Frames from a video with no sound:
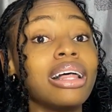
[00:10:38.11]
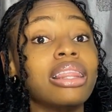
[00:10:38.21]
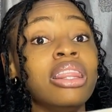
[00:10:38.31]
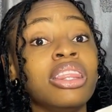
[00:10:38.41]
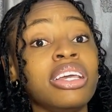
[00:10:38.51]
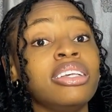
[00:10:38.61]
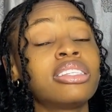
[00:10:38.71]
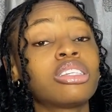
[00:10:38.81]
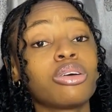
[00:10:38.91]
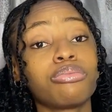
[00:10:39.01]

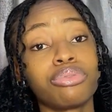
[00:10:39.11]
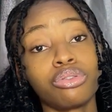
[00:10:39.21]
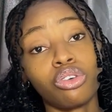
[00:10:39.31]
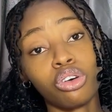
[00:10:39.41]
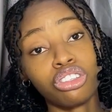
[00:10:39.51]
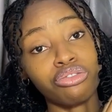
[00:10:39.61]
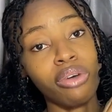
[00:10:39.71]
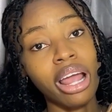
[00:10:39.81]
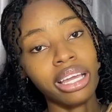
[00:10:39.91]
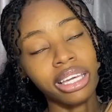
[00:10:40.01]
these products
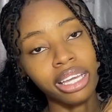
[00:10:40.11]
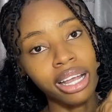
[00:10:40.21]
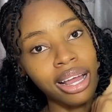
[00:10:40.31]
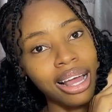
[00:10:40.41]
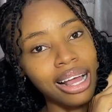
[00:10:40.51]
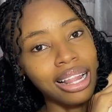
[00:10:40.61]
right here?